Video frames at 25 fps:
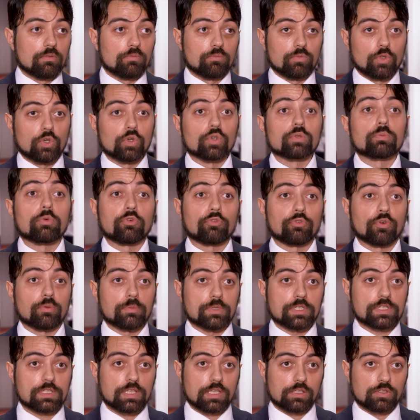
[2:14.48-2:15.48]
good
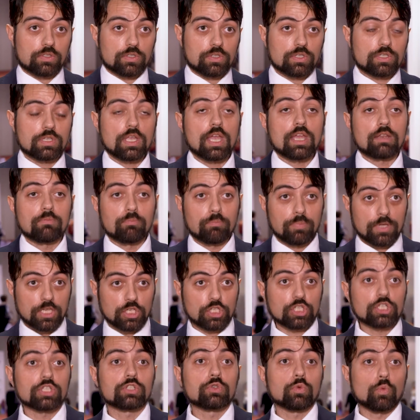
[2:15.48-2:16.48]
performance status, and
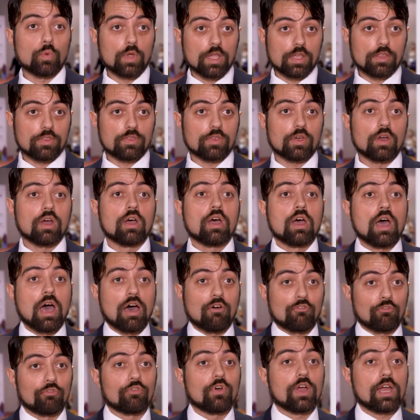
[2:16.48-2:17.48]
patient with a
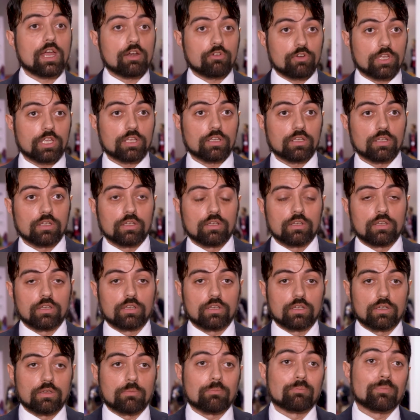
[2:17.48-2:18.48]
very
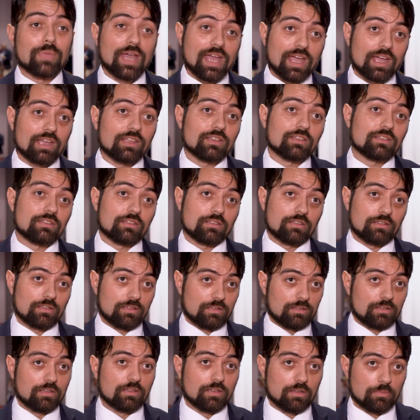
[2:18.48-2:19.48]
bad
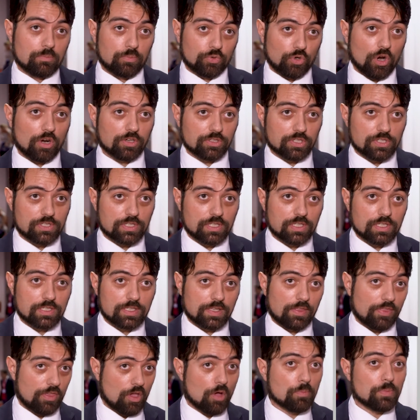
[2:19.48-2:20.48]
prognosis
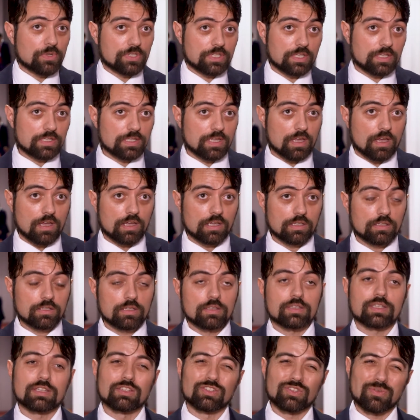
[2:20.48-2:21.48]
in the opposite side,
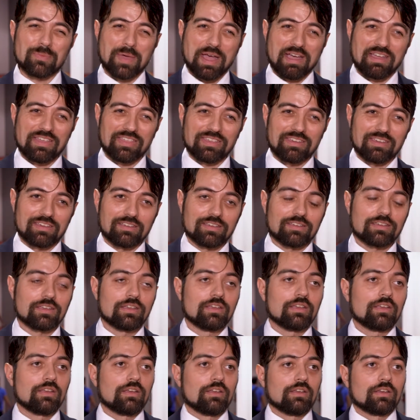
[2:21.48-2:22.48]
symptomatic,
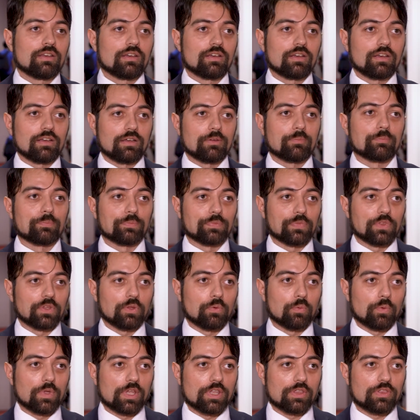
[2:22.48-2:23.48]

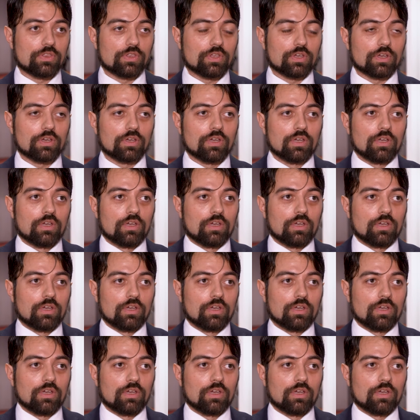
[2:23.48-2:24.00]
with